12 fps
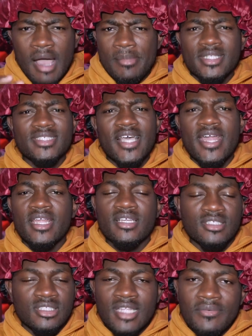I'm excited excited
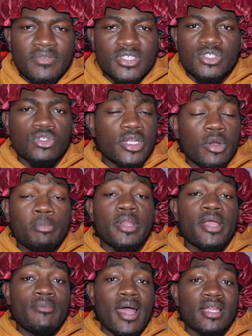because Netflix, you know, they don't
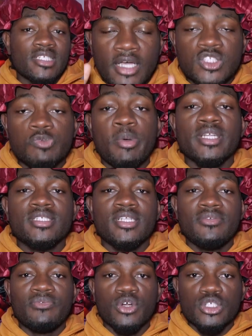play around,
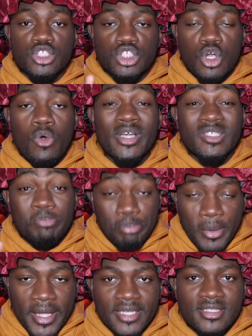especially for a show as
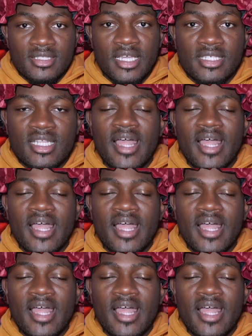big as this.